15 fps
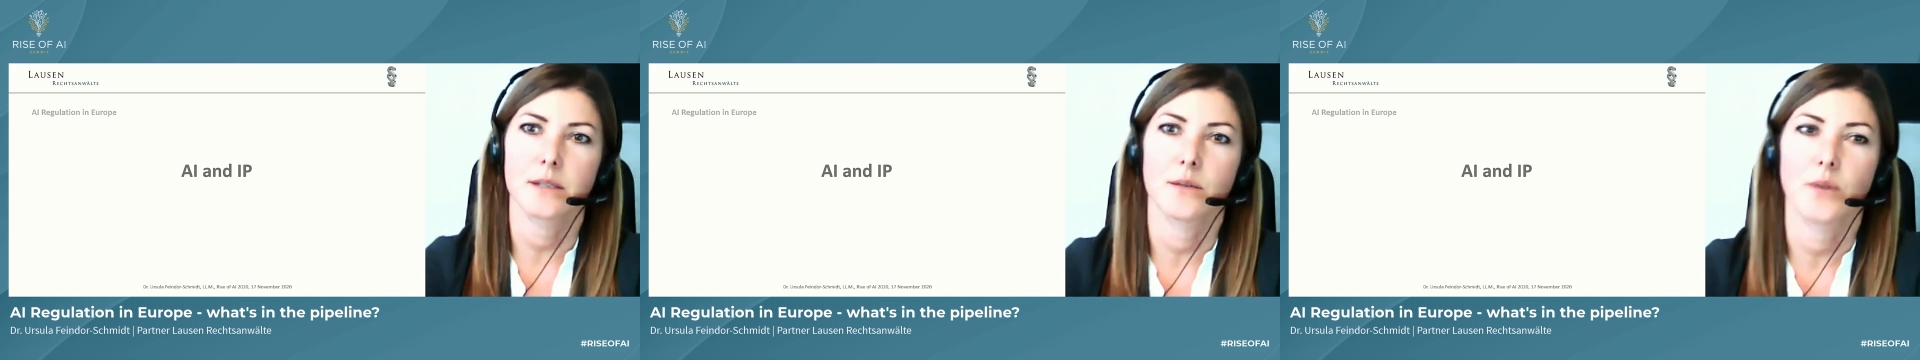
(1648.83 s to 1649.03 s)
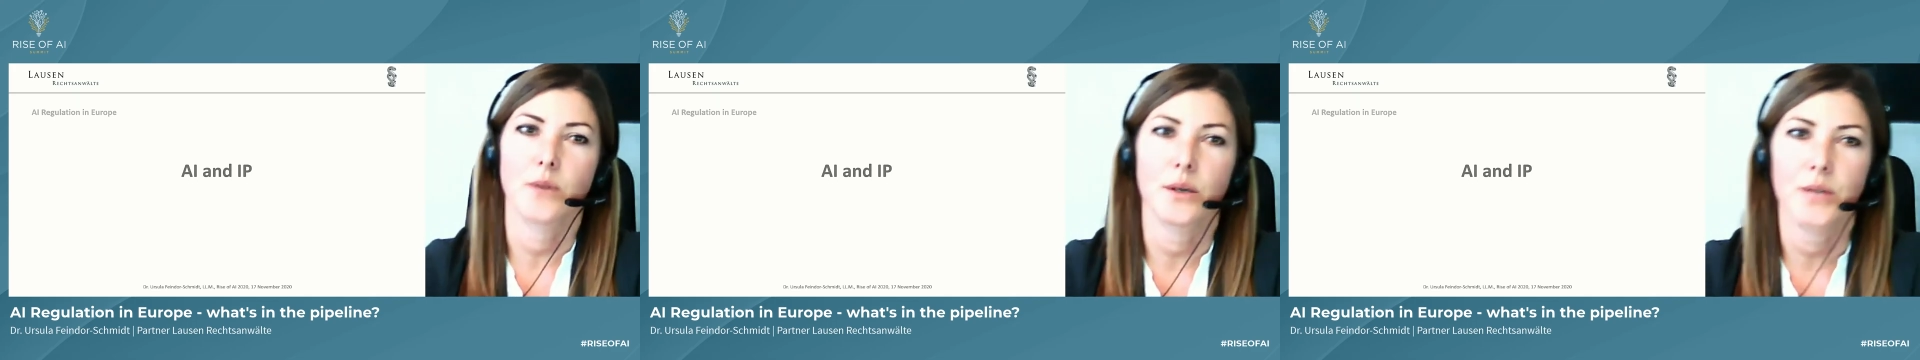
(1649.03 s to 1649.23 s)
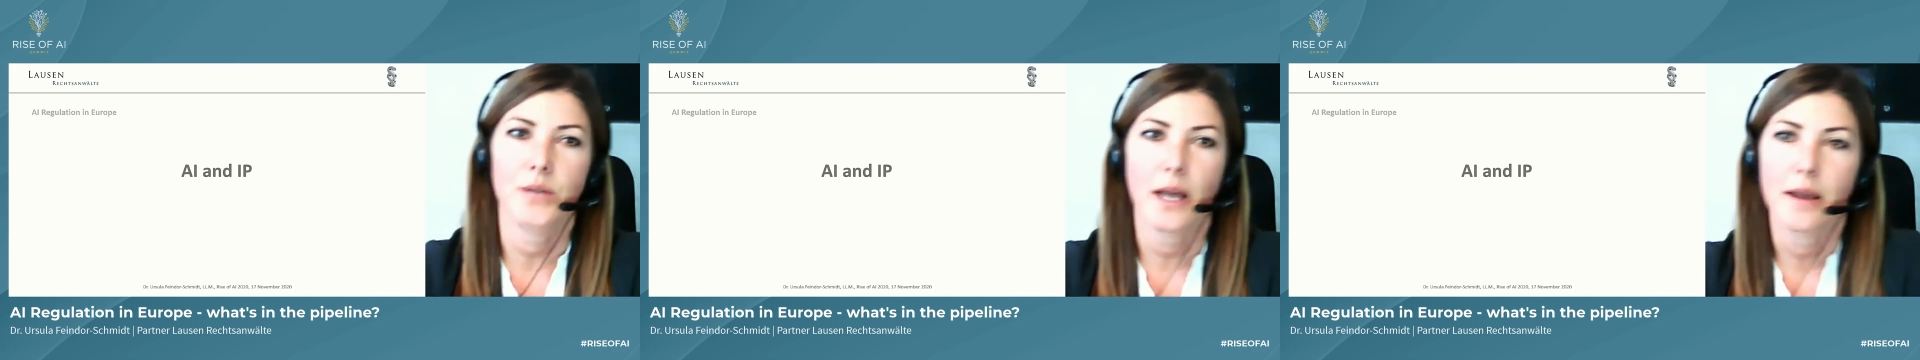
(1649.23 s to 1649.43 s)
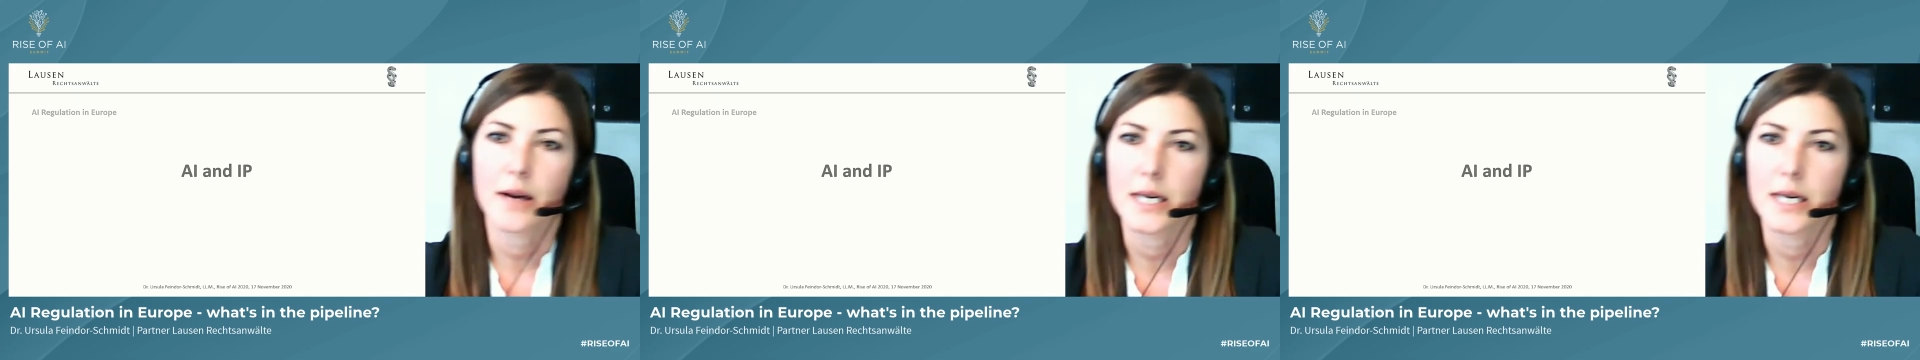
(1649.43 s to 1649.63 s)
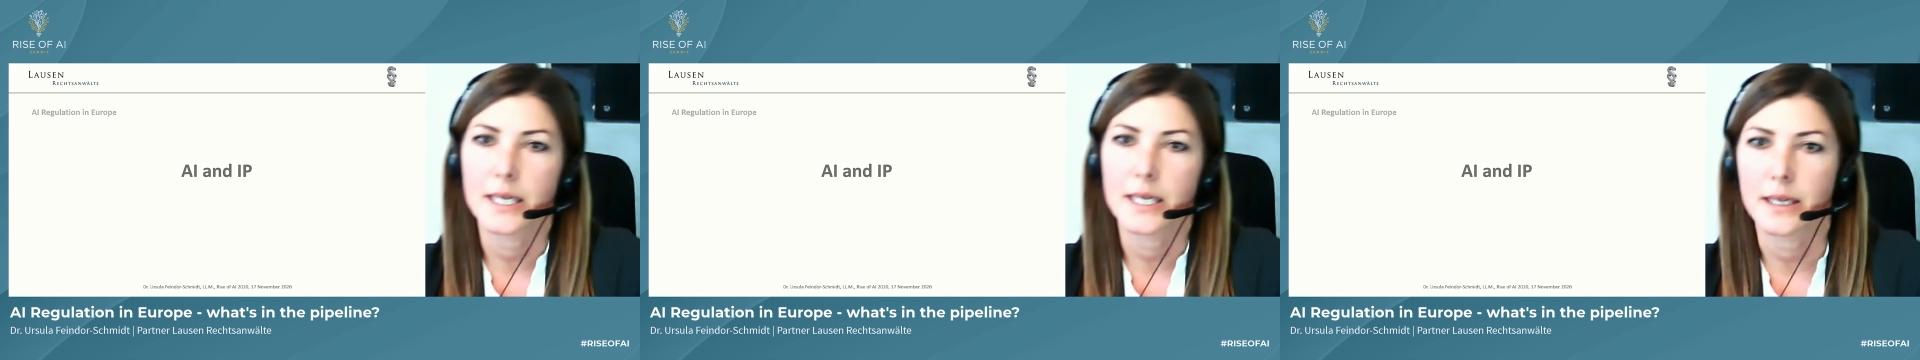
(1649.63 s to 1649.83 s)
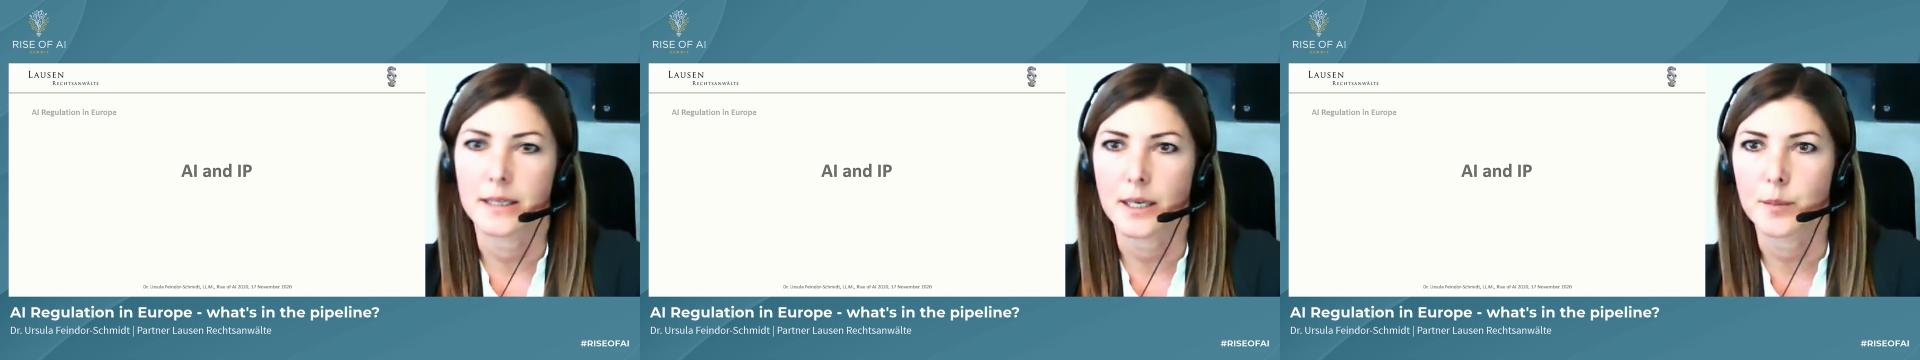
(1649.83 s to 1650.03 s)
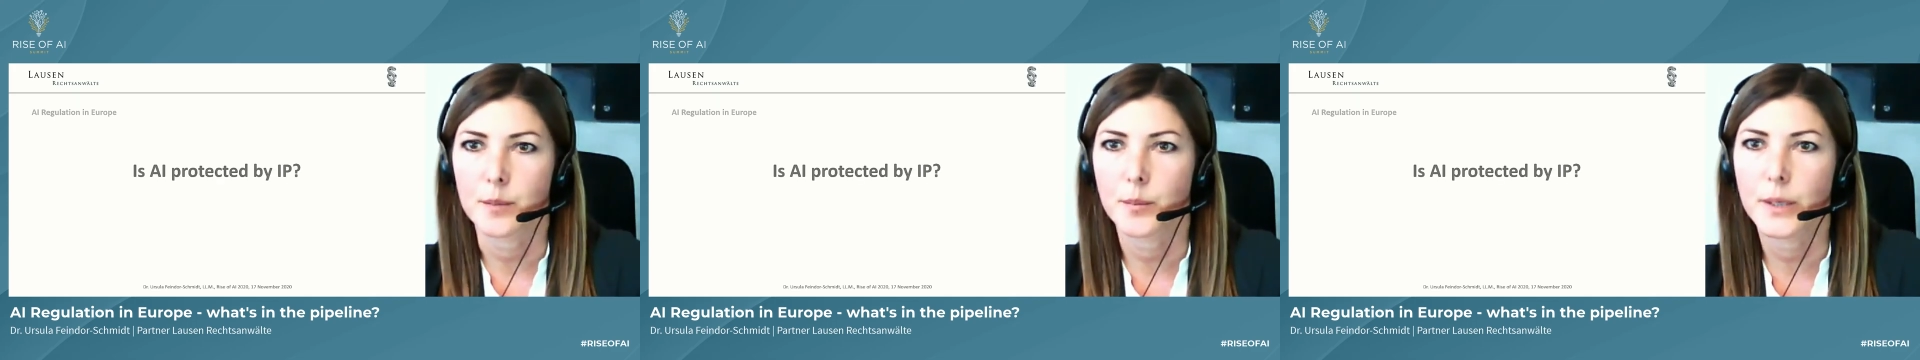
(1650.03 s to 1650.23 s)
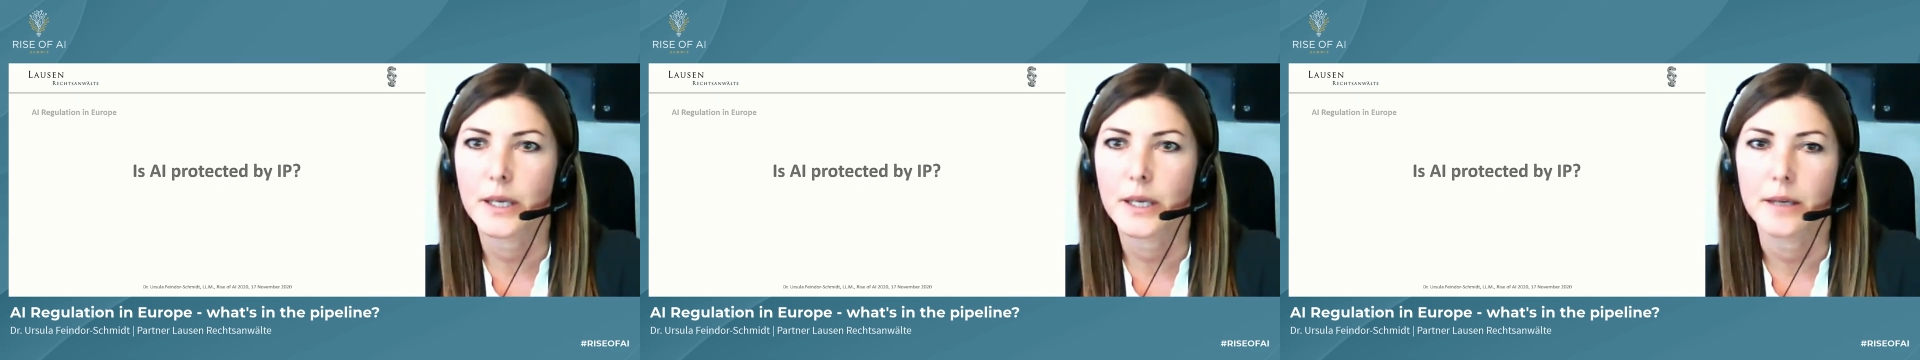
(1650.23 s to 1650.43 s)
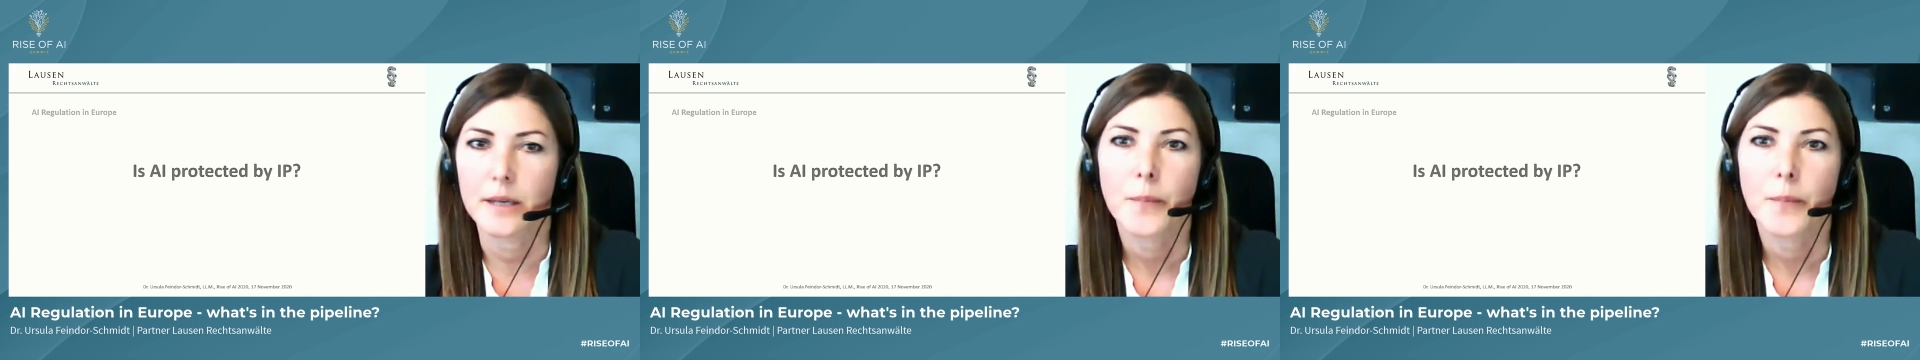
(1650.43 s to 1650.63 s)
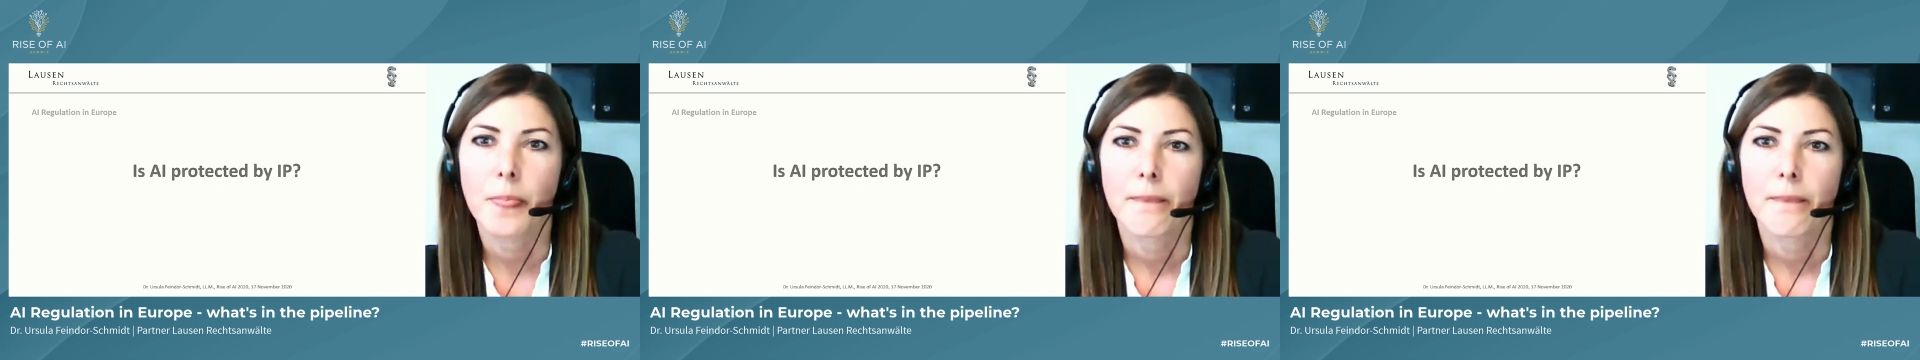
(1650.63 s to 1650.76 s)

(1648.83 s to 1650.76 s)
around AI and IP.